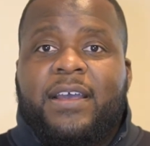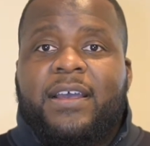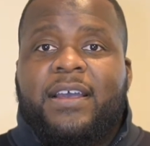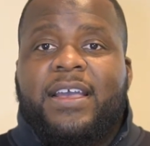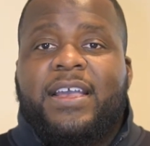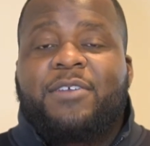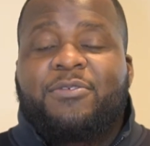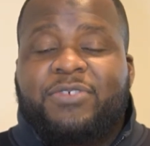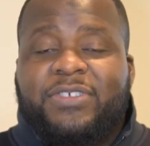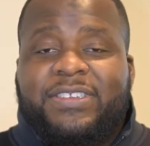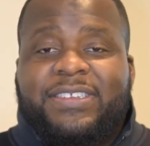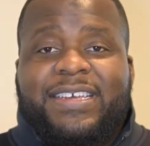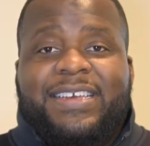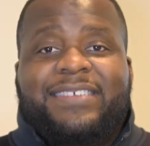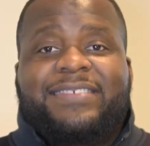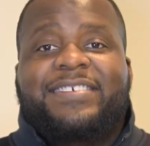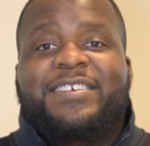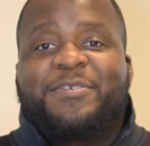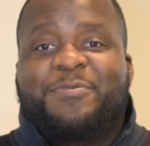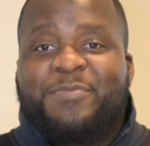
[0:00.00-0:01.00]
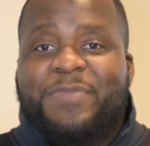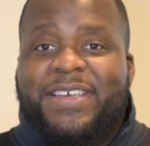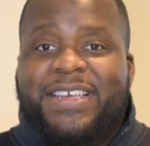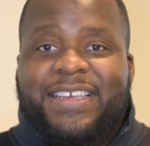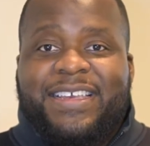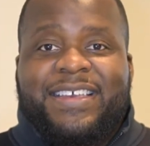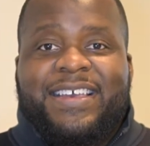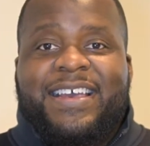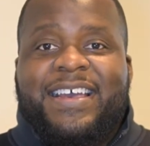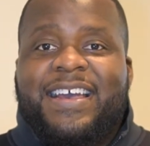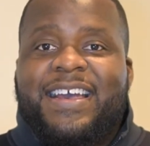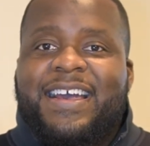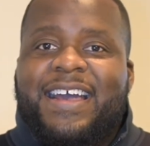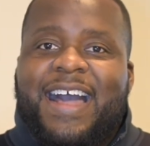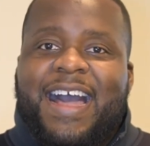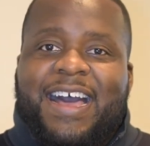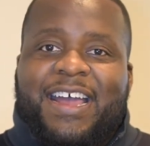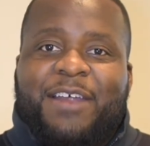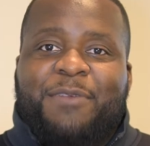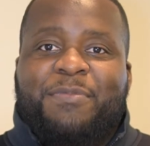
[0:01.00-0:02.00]
He was teaching me
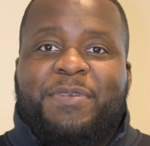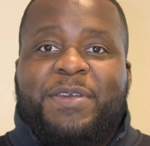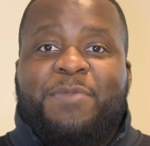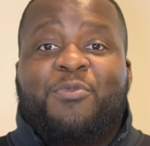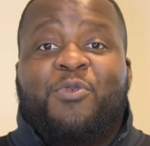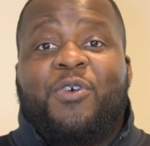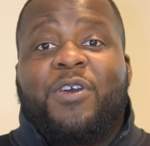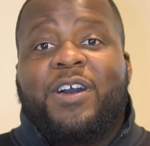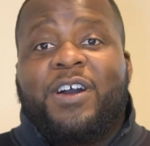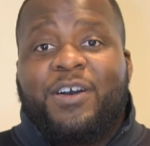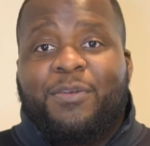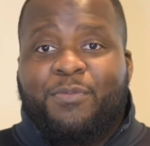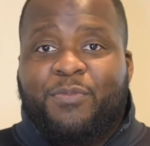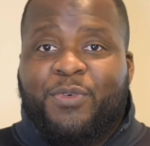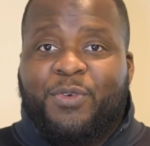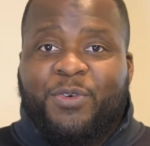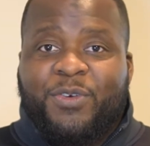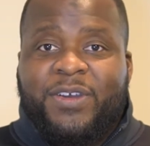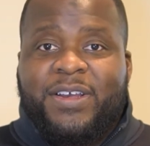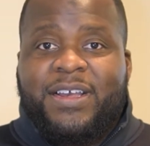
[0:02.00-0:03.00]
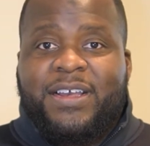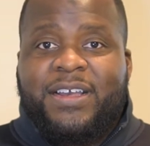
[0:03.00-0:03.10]
how to be more humble,